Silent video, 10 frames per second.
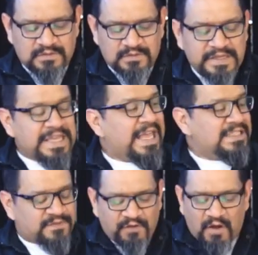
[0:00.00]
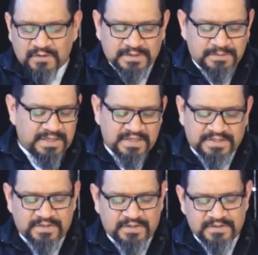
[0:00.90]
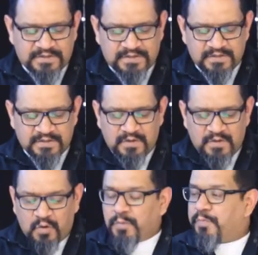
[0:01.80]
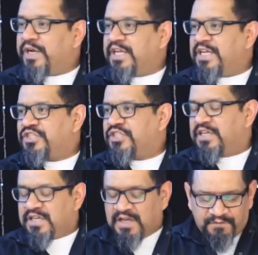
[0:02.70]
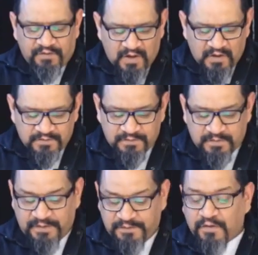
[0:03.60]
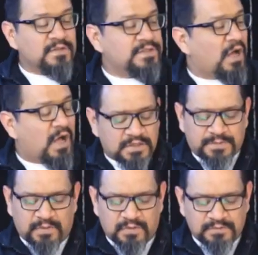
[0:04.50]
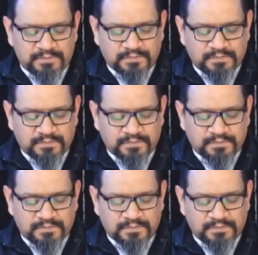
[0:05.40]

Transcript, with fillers: He has false ministers who preach a false gospel.